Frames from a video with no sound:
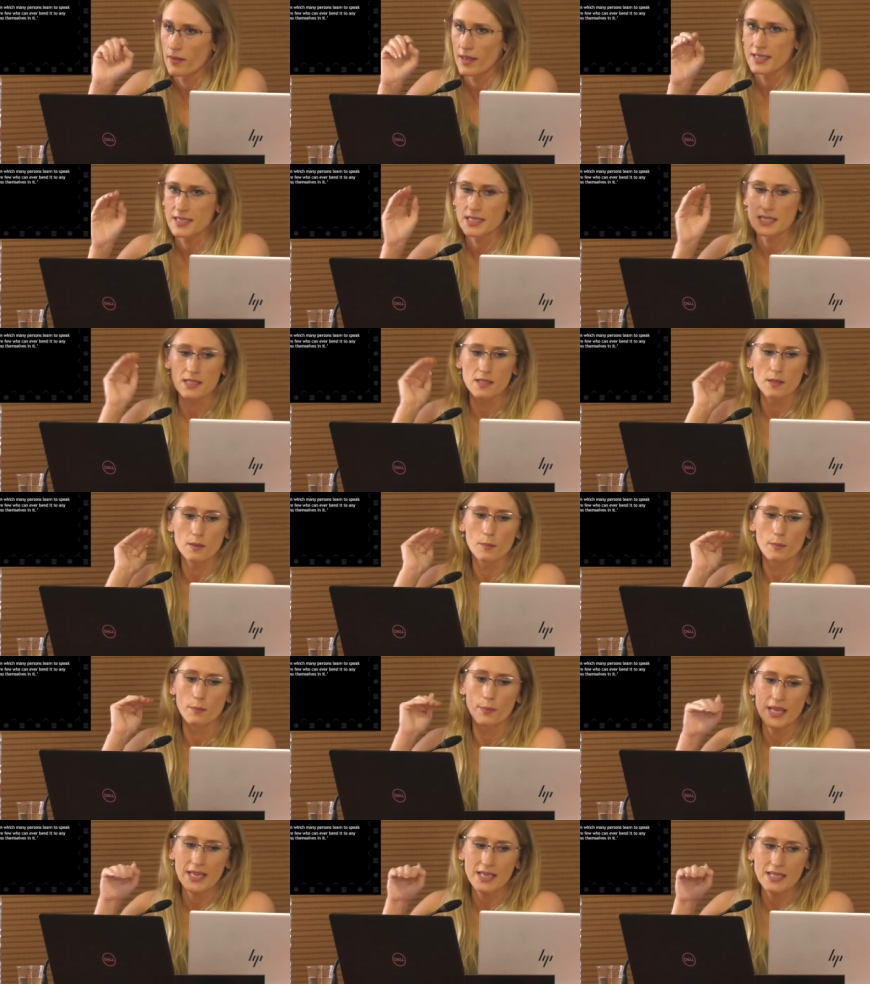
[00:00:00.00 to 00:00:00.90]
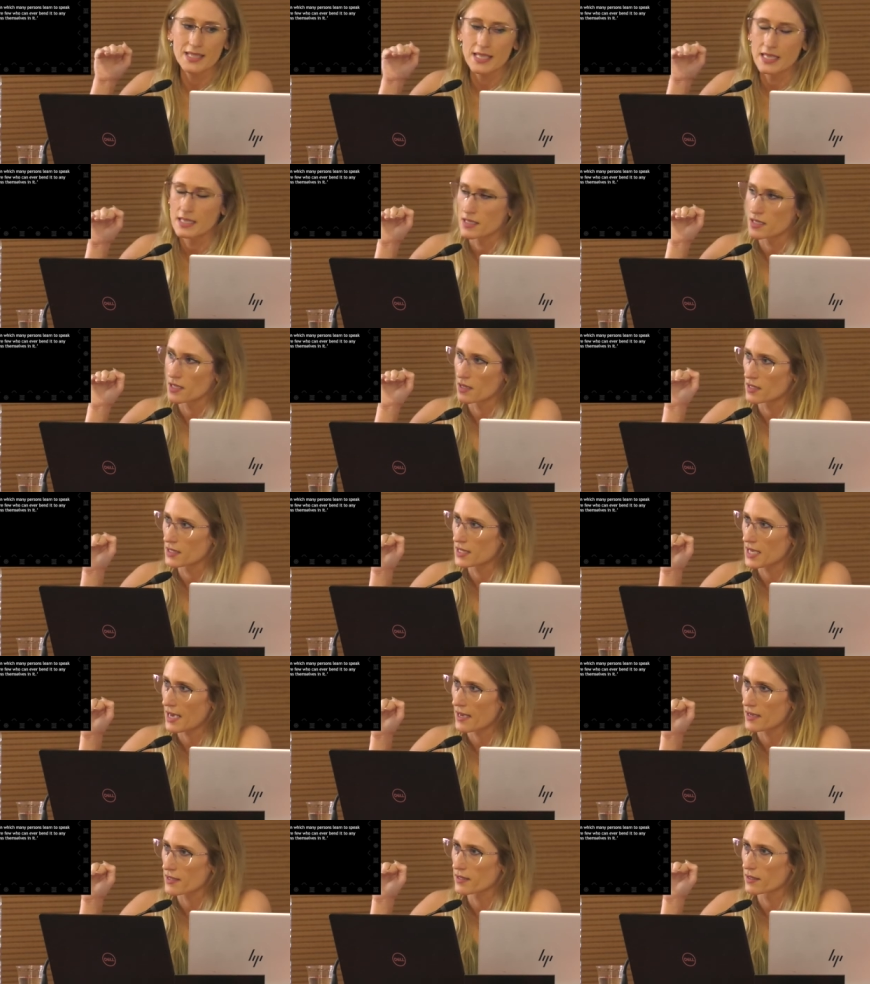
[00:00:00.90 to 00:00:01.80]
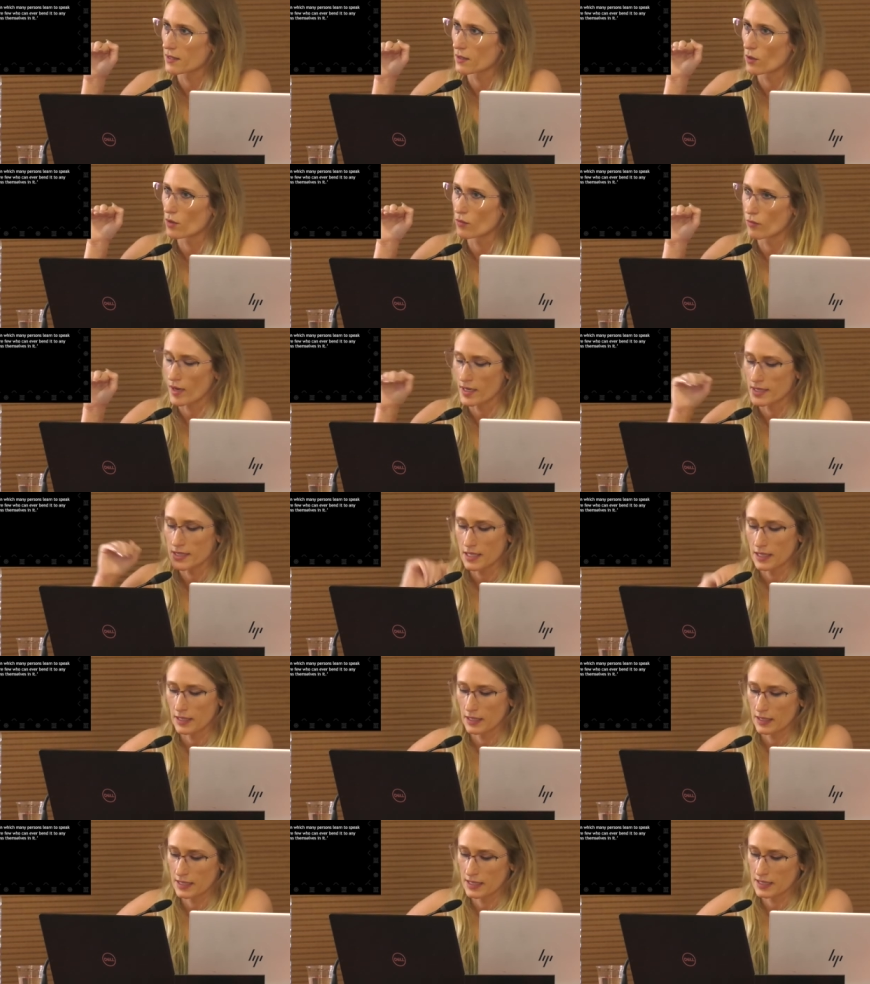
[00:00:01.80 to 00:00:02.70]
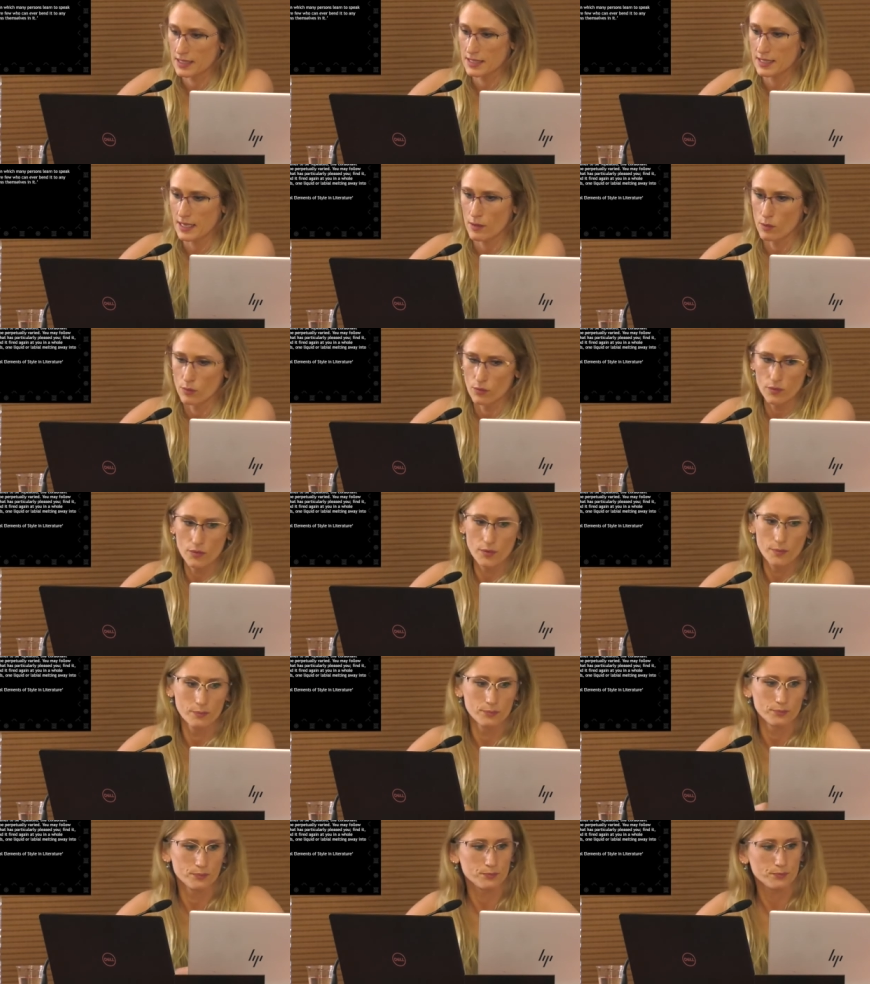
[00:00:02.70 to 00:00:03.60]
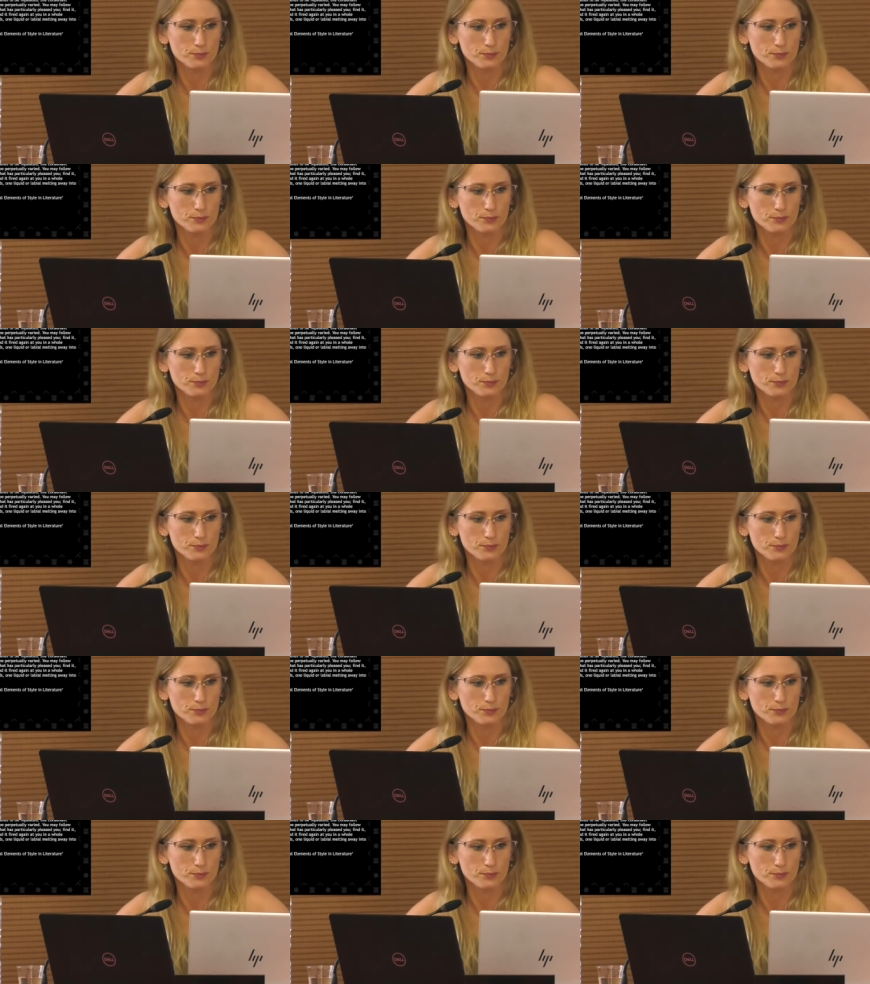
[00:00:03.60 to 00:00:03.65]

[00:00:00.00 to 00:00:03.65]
that is, baked into the task of writing itself.